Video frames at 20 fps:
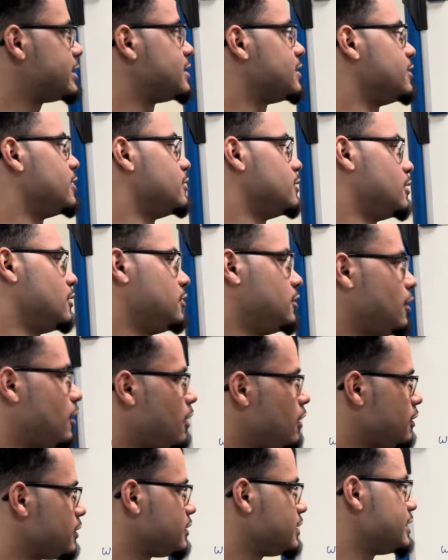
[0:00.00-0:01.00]
up
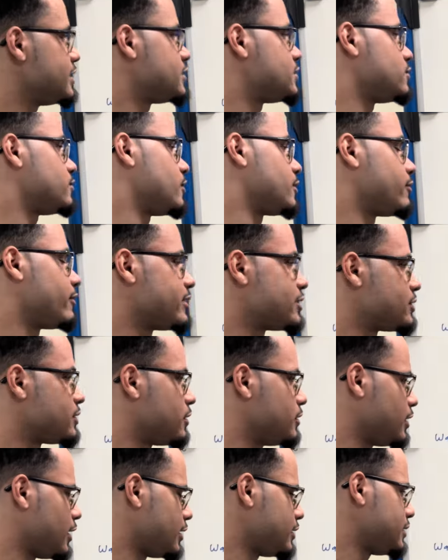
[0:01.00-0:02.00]
along this regression,
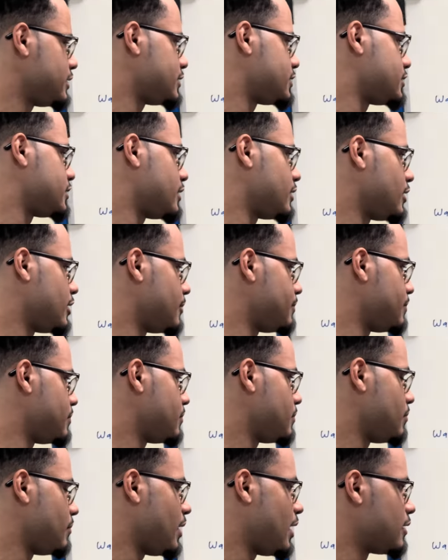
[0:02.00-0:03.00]
along this
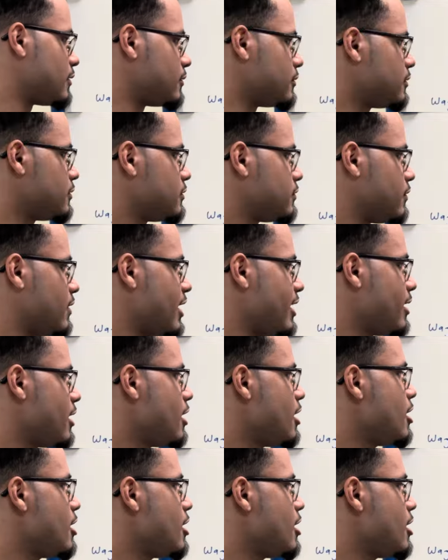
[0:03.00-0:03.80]
model, right?